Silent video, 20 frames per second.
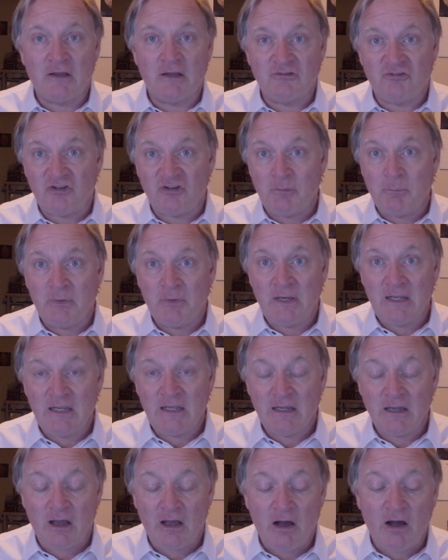a
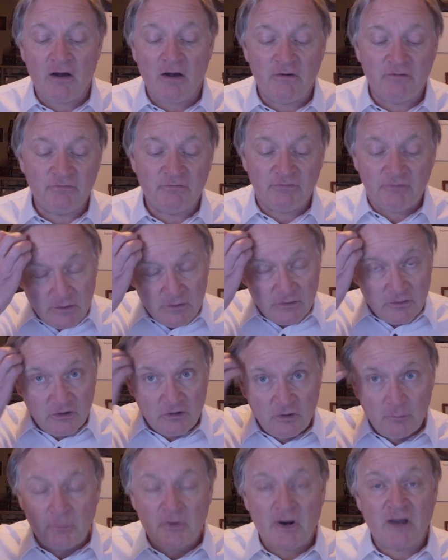deepening of the
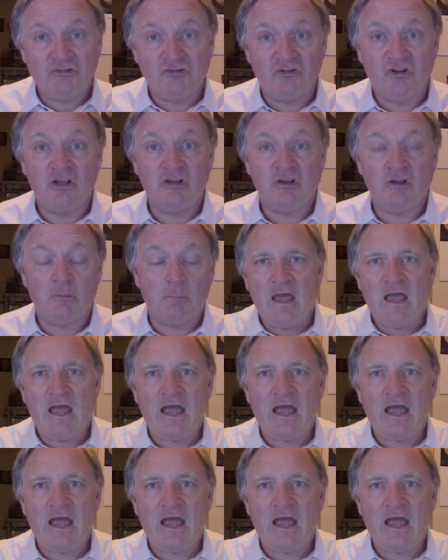Depression.